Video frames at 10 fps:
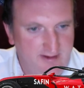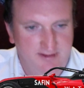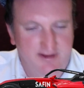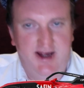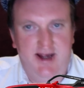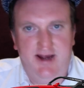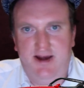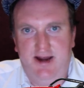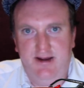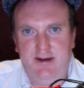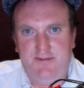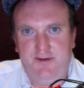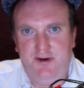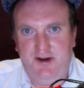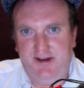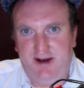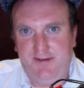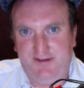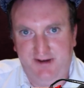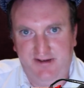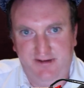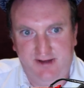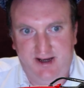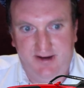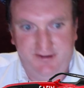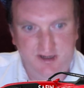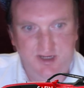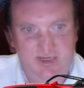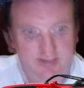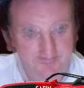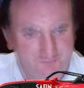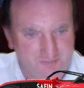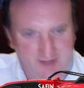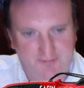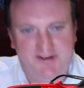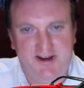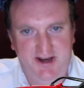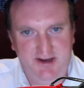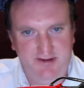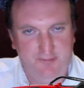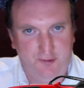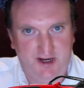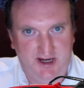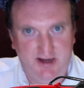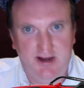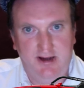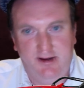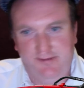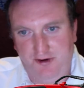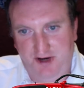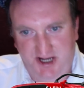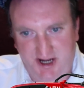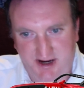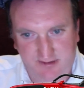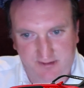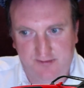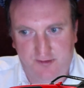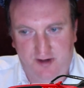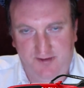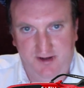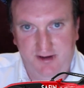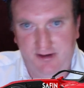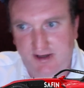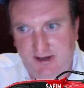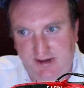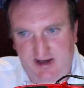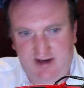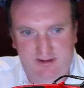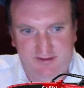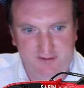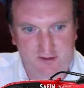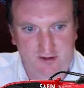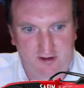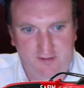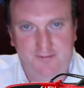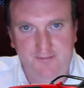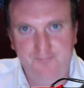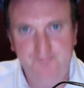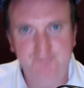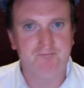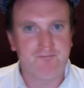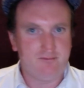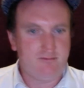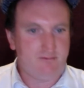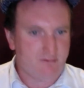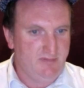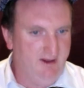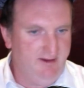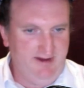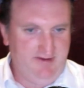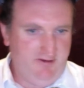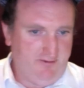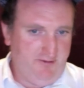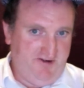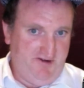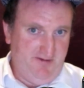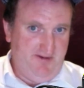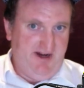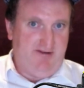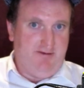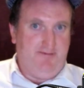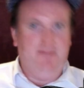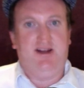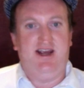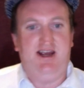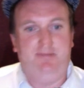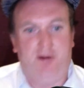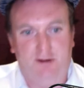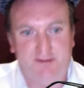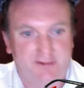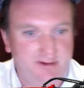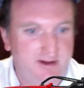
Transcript: they had a very tough season last year. They've retained the rookie, very young driver, Nikola Solov. They took Christian Mansell from Campos,